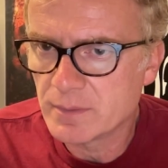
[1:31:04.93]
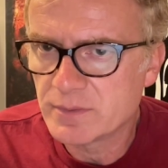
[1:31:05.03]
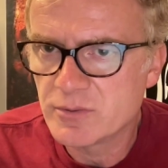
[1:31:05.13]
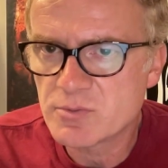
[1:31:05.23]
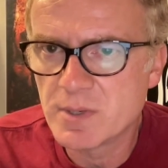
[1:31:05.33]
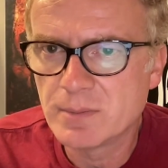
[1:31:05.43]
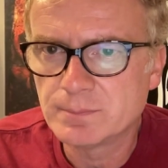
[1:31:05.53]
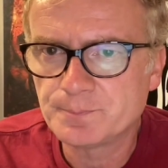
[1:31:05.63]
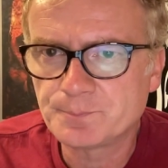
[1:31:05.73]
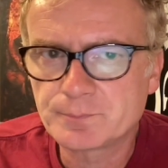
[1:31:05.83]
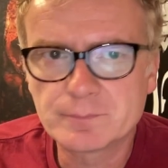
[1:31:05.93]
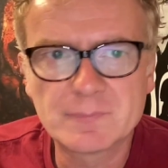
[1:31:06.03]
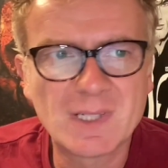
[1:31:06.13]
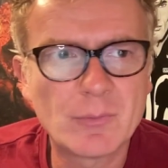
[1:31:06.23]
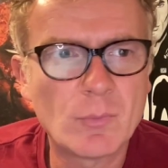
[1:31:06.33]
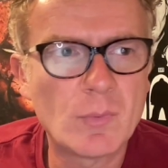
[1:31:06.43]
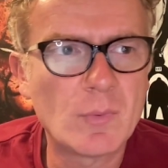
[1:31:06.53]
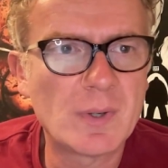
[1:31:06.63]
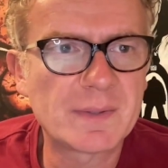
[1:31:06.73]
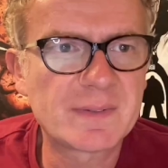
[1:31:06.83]
Excuse me.
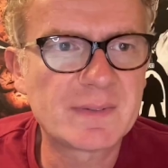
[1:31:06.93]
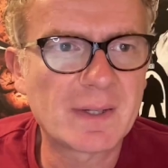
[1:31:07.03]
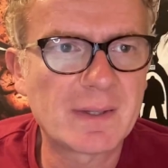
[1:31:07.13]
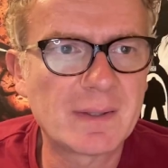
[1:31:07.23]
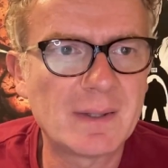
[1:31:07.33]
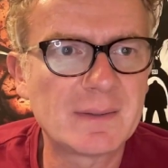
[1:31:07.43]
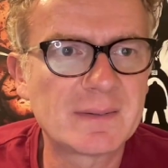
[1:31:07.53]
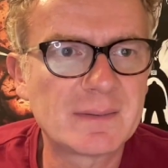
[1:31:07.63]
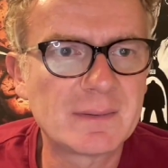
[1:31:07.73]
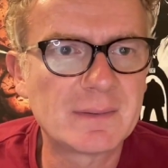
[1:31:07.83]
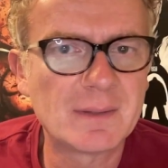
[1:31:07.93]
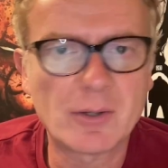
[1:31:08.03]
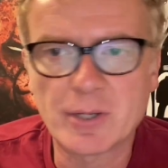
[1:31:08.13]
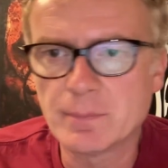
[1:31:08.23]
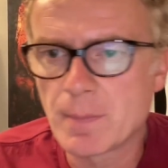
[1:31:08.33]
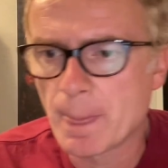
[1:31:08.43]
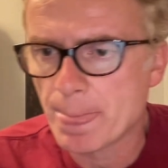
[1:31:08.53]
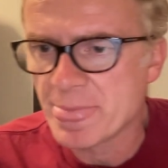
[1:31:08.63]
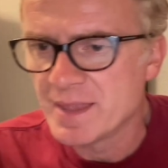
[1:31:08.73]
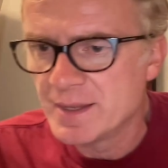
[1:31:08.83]
1 second, guys. Okay.
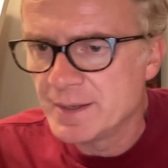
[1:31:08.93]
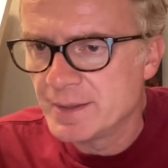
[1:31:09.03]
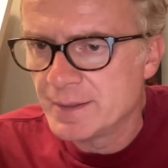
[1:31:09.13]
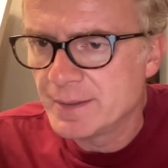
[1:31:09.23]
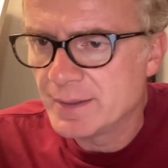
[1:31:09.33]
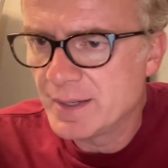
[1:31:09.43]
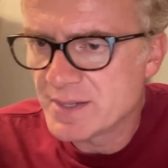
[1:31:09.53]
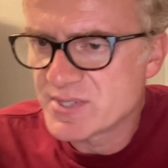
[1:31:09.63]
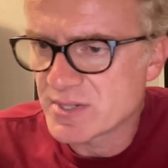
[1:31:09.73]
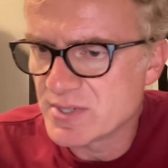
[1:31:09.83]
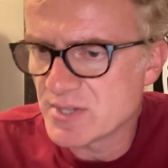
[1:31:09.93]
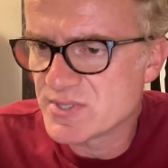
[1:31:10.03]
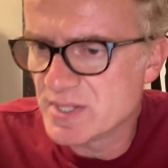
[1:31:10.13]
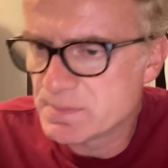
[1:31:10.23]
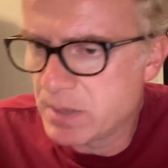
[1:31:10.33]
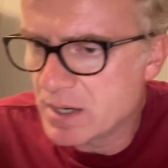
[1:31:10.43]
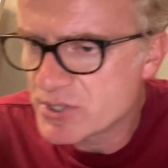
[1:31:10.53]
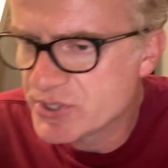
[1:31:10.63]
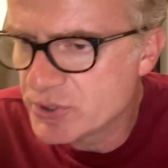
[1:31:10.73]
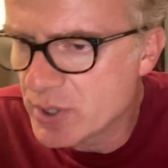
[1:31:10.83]
SXS says,
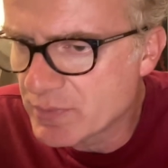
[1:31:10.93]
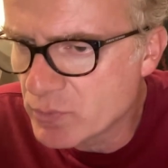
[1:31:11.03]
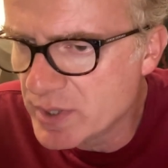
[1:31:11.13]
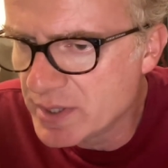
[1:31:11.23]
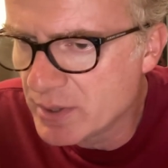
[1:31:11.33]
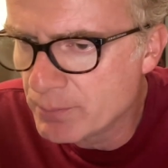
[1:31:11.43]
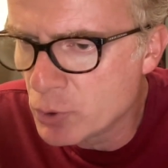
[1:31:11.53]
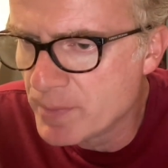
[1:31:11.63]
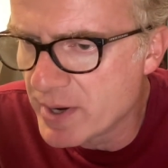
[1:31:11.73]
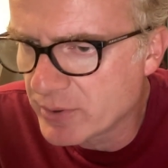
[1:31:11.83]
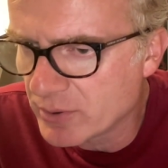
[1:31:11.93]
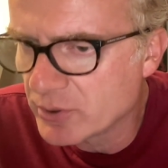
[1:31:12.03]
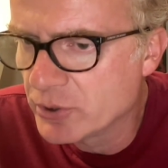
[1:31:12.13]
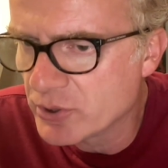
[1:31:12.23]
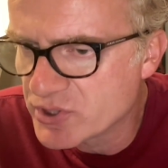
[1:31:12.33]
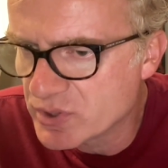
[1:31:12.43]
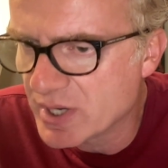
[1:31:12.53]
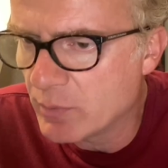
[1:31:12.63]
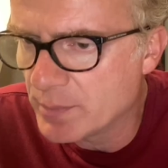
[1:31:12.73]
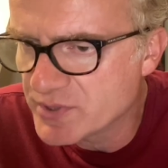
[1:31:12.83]
Bosch, did you ever read Brubaker Cook's
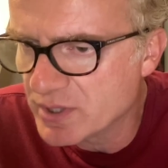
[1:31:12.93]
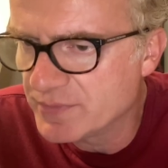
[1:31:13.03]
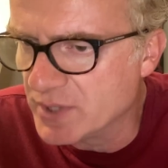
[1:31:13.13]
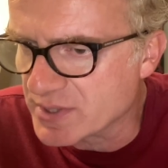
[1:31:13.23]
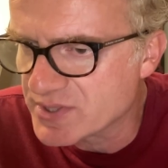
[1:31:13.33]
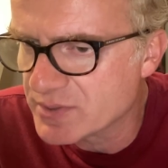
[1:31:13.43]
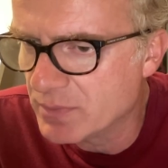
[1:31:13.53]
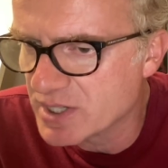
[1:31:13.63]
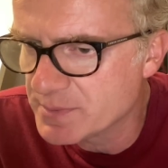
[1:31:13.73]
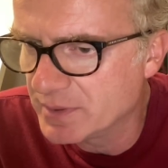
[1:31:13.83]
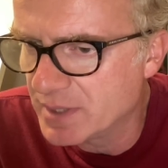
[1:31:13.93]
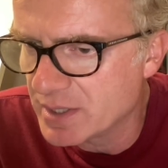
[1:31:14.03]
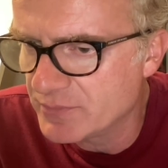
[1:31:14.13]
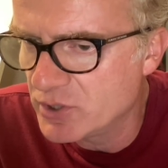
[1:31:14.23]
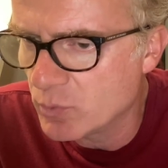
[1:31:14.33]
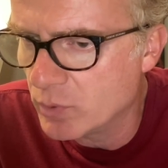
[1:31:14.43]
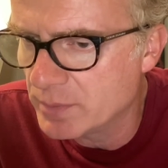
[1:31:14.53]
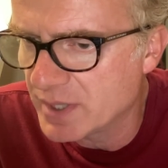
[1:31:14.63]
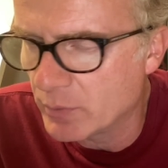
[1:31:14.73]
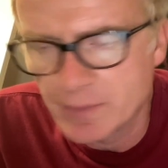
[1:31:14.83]
Catwoman stuff? Yes. Reminds me a lot of Year
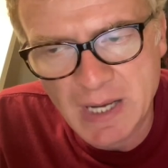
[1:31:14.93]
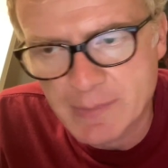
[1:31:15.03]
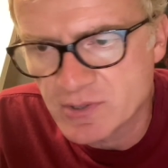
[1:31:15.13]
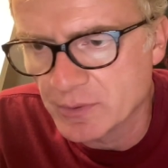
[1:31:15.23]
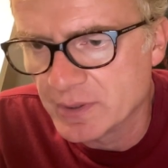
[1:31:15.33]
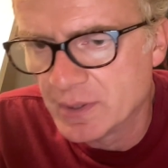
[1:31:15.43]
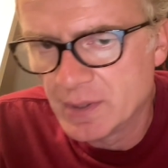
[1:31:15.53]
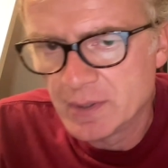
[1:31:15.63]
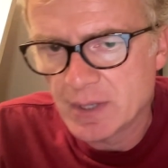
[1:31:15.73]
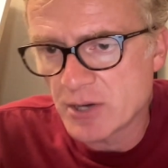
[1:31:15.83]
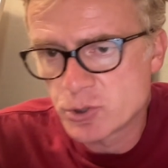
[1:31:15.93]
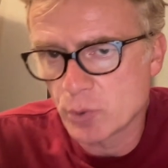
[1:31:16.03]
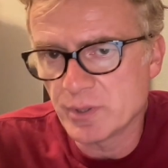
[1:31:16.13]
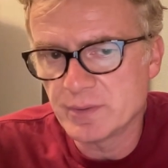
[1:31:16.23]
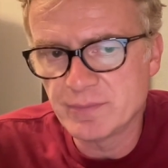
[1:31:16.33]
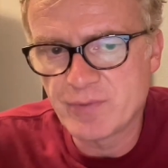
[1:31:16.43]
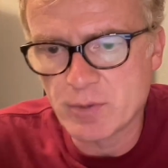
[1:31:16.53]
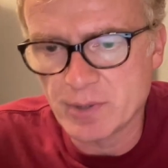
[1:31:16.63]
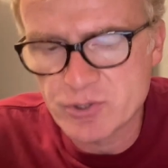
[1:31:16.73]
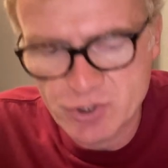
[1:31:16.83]
One Catwoman. Absolutely. I enjoyed it
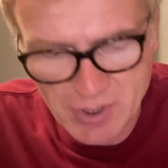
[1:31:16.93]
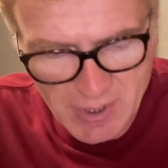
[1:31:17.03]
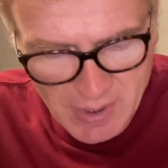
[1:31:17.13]
very much.